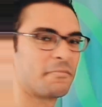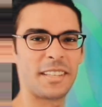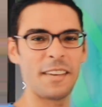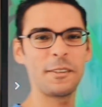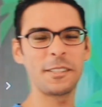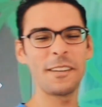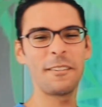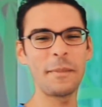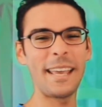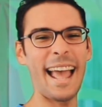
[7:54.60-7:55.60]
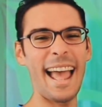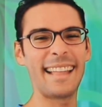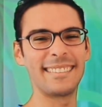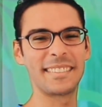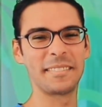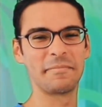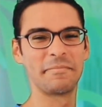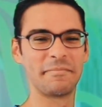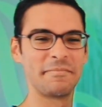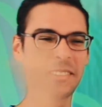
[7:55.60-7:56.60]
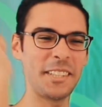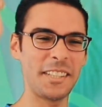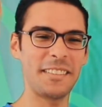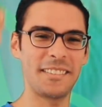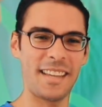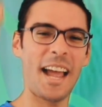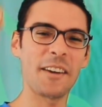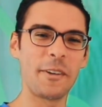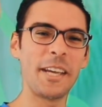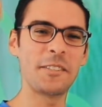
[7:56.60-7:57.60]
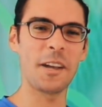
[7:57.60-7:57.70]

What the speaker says: Give yourself a big hand. You did a great